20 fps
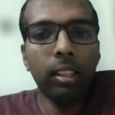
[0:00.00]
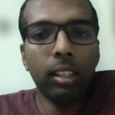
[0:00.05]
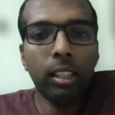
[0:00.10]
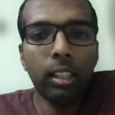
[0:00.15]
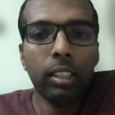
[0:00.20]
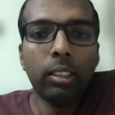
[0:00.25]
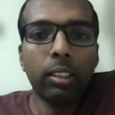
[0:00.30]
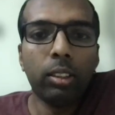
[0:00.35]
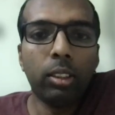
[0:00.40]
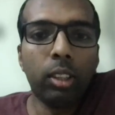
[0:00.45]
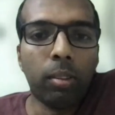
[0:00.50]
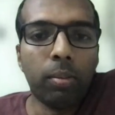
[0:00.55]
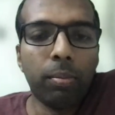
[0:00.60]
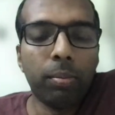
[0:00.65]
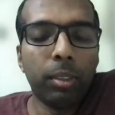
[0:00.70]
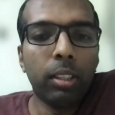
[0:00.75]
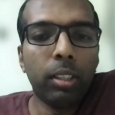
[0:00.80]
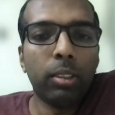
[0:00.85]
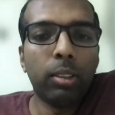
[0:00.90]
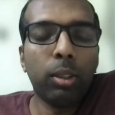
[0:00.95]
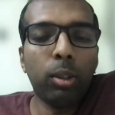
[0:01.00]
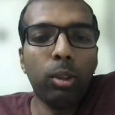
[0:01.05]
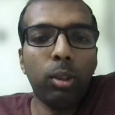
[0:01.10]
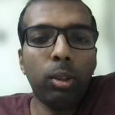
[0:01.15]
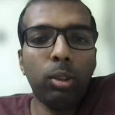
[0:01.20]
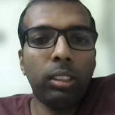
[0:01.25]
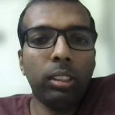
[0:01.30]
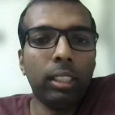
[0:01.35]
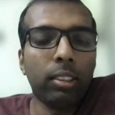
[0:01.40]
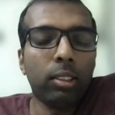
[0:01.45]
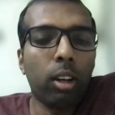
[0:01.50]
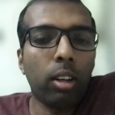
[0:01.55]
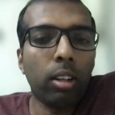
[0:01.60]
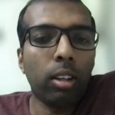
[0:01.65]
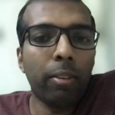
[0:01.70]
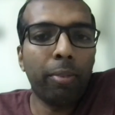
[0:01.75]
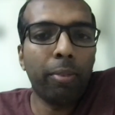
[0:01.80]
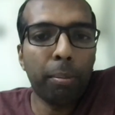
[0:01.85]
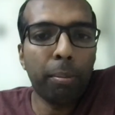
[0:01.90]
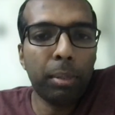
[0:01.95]
Sure. So just talking
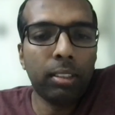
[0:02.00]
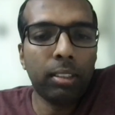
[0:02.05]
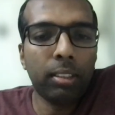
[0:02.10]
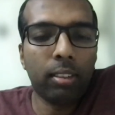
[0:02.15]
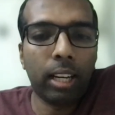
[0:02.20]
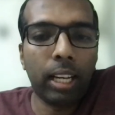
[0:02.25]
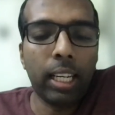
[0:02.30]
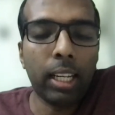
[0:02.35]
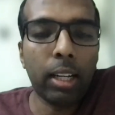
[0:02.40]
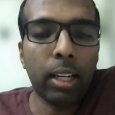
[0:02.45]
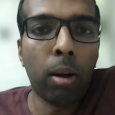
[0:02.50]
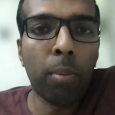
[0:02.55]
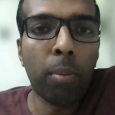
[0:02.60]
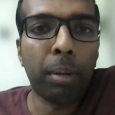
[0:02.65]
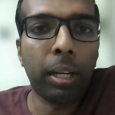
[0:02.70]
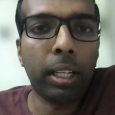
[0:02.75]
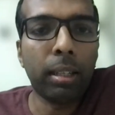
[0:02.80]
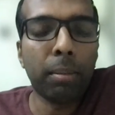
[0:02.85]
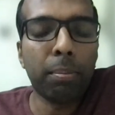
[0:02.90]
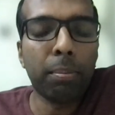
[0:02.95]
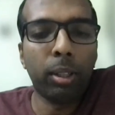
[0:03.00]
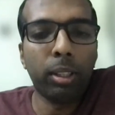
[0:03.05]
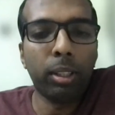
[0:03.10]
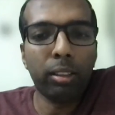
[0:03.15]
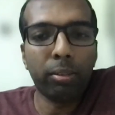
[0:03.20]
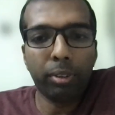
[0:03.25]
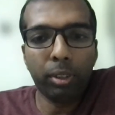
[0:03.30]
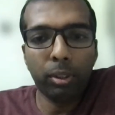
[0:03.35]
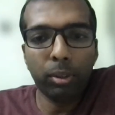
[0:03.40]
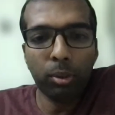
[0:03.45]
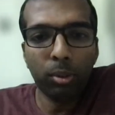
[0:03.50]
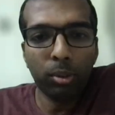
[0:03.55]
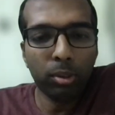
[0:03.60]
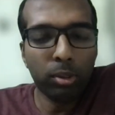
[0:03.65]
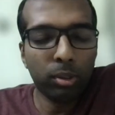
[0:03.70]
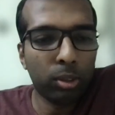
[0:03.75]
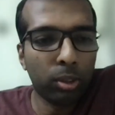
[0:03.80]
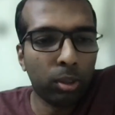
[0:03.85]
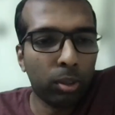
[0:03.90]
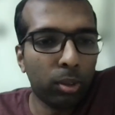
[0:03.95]
from a training operator point of view,
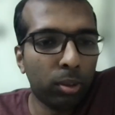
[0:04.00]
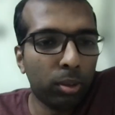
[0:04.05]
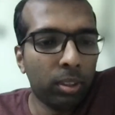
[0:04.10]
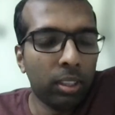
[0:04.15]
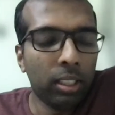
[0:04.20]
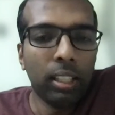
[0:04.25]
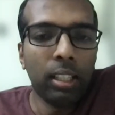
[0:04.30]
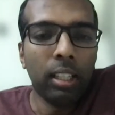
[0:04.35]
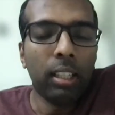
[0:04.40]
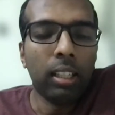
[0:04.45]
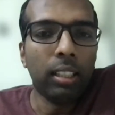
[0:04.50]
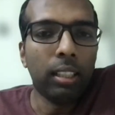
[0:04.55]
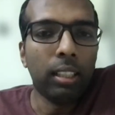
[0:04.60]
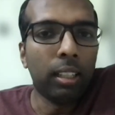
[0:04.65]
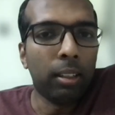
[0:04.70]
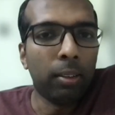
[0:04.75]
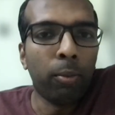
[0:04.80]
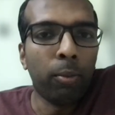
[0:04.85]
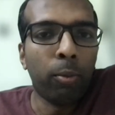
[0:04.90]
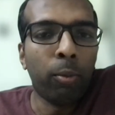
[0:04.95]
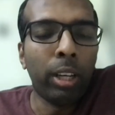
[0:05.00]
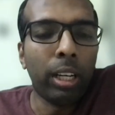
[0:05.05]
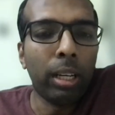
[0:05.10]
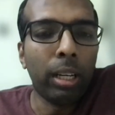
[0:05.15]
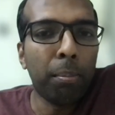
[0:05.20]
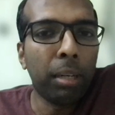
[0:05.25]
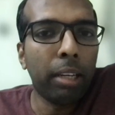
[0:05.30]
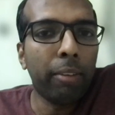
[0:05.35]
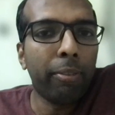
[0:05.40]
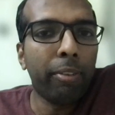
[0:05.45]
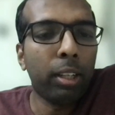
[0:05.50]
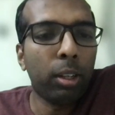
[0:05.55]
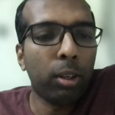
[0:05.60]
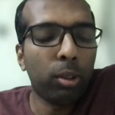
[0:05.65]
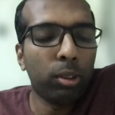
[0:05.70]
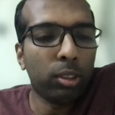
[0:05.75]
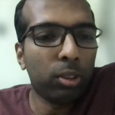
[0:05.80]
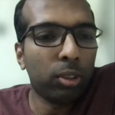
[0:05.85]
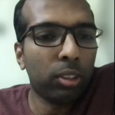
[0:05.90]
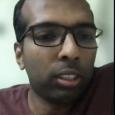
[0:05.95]
so very brief intro.
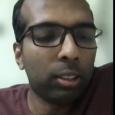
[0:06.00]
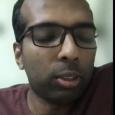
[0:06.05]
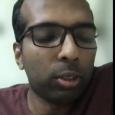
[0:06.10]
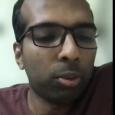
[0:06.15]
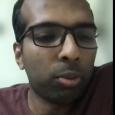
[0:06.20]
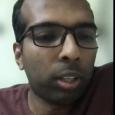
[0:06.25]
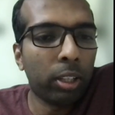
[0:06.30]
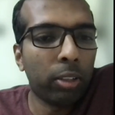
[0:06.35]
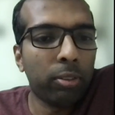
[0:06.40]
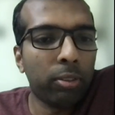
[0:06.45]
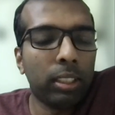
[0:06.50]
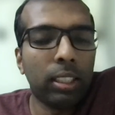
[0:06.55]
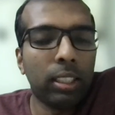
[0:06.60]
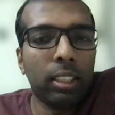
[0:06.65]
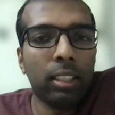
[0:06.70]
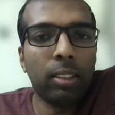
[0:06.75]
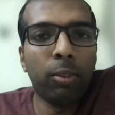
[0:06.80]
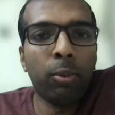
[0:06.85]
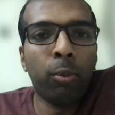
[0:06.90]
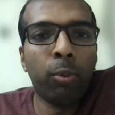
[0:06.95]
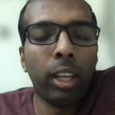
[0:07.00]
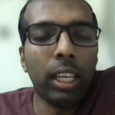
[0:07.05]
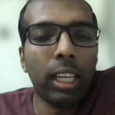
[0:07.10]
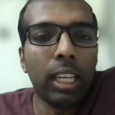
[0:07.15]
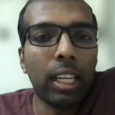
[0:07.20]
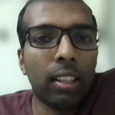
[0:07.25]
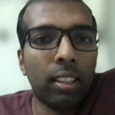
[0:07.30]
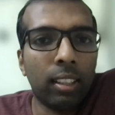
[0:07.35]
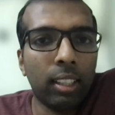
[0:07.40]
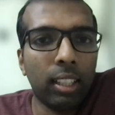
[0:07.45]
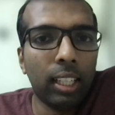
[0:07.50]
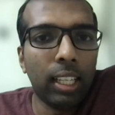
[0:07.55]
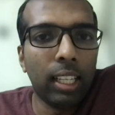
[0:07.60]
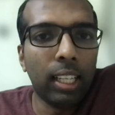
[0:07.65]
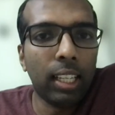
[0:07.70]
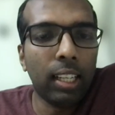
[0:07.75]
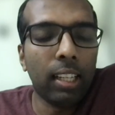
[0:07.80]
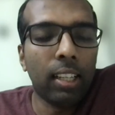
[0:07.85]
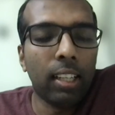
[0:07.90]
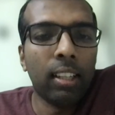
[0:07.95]
So this was one of the very early
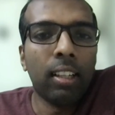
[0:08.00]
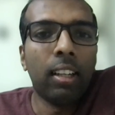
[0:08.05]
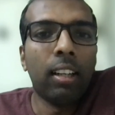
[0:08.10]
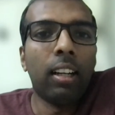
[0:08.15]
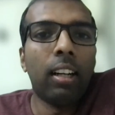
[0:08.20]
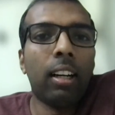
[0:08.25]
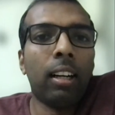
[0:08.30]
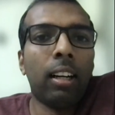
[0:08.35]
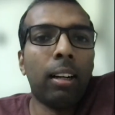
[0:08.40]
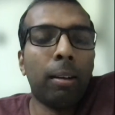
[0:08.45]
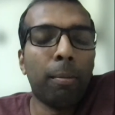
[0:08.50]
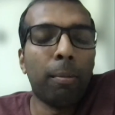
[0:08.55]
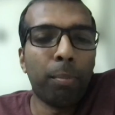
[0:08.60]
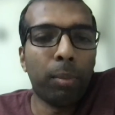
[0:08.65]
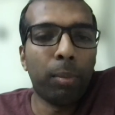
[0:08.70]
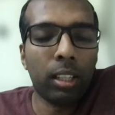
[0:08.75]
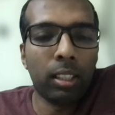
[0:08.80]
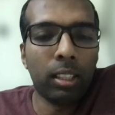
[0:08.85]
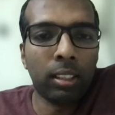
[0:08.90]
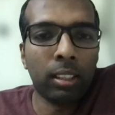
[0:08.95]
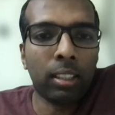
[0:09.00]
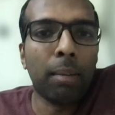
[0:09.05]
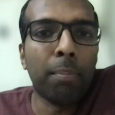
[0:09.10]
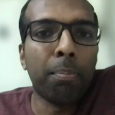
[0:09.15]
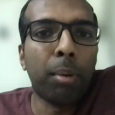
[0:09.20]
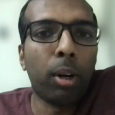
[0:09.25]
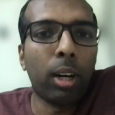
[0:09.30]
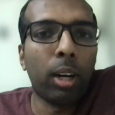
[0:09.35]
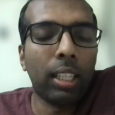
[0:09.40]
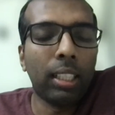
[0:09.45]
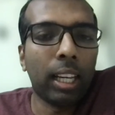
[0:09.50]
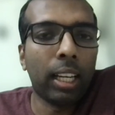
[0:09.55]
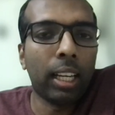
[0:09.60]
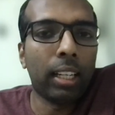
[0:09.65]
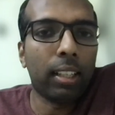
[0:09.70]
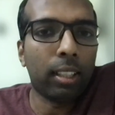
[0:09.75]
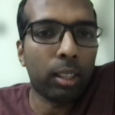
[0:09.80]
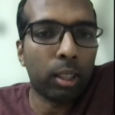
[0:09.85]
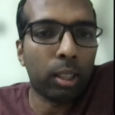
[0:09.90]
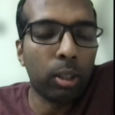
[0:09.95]
component that
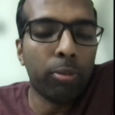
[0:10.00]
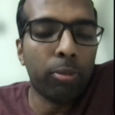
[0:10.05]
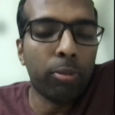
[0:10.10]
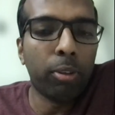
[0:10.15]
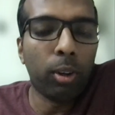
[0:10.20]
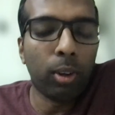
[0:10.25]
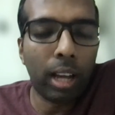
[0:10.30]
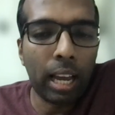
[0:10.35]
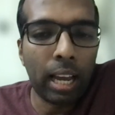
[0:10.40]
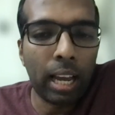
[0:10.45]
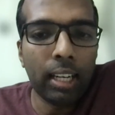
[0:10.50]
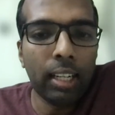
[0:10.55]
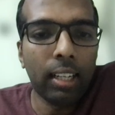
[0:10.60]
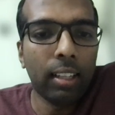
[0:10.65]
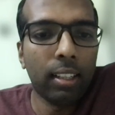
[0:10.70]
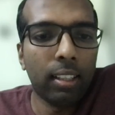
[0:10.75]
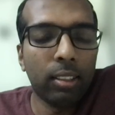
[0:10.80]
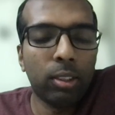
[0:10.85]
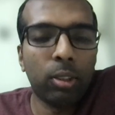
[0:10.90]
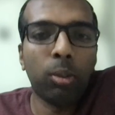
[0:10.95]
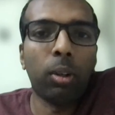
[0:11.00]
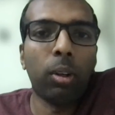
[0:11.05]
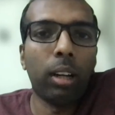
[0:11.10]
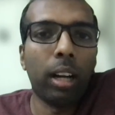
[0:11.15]
Qflow had. So